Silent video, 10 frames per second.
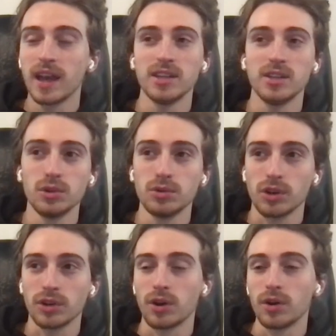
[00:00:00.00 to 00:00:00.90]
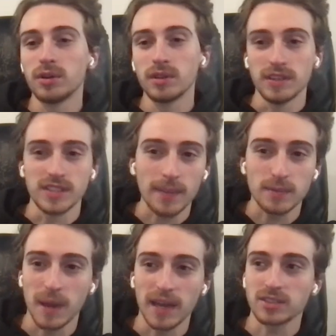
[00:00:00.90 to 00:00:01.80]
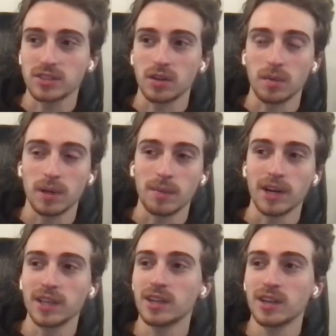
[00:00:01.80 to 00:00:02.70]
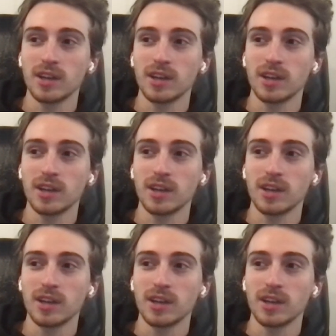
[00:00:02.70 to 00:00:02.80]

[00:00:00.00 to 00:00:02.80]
hey, you use our code, these apps pay us a little bit of money.